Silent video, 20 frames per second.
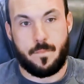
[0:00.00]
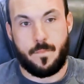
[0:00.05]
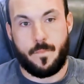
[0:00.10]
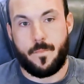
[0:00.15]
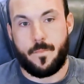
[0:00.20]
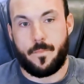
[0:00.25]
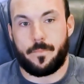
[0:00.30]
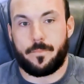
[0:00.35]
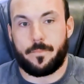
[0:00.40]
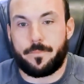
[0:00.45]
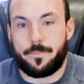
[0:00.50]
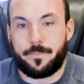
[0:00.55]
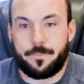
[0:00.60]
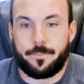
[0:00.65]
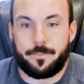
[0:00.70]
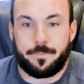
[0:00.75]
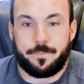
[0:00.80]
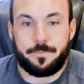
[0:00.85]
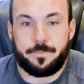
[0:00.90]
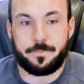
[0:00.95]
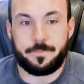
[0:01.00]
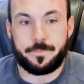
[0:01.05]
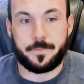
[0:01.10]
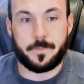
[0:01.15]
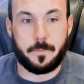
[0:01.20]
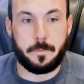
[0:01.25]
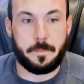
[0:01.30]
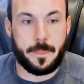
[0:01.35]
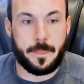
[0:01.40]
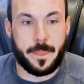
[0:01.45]

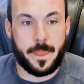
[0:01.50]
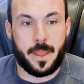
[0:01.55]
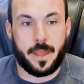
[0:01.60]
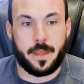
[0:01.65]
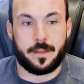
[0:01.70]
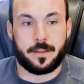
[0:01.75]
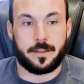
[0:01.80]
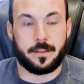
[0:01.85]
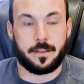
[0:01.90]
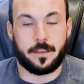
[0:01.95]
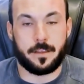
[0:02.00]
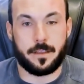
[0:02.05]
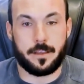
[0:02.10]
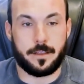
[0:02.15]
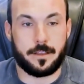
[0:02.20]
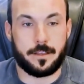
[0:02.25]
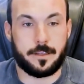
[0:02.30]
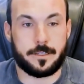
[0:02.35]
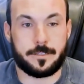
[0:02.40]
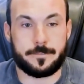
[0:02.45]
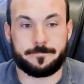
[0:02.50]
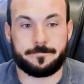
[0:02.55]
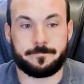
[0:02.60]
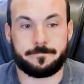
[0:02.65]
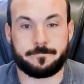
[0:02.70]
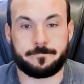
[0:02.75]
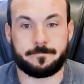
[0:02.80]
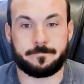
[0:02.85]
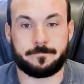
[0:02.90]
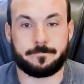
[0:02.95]

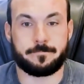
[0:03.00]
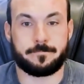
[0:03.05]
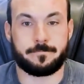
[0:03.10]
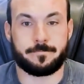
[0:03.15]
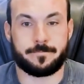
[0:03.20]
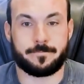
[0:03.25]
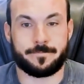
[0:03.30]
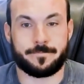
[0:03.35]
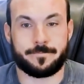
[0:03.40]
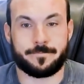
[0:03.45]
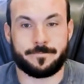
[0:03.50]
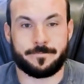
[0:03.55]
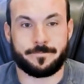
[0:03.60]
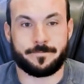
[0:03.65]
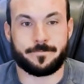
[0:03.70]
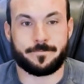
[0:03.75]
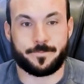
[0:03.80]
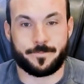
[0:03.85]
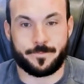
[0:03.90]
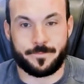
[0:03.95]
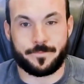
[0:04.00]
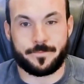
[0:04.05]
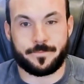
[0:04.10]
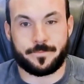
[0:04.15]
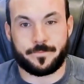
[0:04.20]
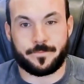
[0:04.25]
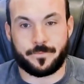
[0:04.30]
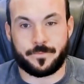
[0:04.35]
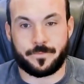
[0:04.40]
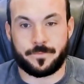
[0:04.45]

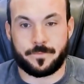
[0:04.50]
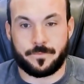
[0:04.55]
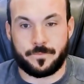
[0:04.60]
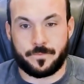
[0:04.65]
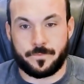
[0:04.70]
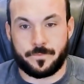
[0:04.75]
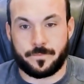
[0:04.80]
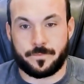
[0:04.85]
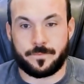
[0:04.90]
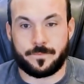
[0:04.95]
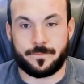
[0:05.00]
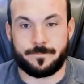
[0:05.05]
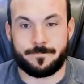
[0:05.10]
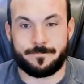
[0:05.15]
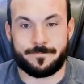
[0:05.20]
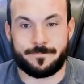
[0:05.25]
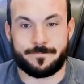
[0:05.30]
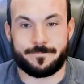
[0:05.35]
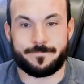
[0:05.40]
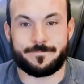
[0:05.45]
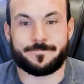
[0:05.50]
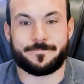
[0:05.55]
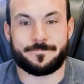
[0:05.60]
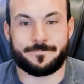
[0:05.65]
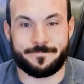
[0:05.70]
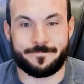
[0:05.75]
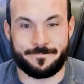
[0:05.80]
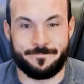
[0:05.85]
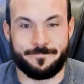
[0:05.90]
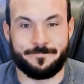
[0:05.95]

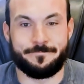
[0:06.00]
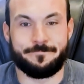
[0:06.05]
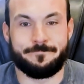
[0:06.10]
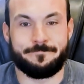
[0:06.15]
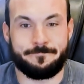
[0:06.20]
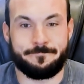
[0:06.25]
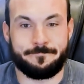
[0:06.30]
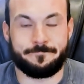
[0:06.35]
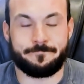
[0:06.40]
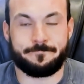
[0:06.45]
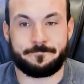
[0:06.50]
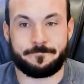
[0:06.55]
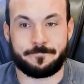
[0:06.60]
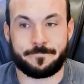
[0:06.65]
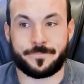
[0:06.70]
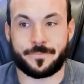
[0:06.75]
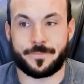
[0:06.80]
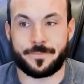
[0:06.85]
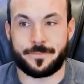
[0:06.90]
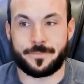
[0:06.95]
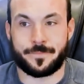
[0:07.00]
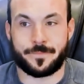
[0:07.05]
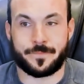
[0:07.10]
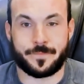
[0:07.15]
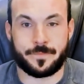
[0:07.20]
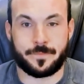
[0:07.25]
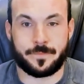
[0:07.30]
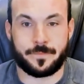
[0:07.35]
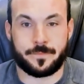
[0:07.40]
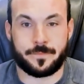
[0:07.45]

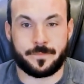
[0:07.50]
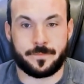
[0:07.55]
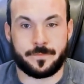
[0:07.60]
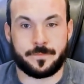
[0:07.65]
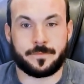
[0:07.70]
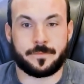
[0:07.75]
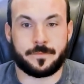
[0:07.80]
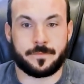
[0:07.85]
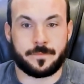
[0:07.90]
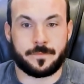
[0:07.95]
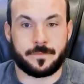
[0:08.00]
[no speech]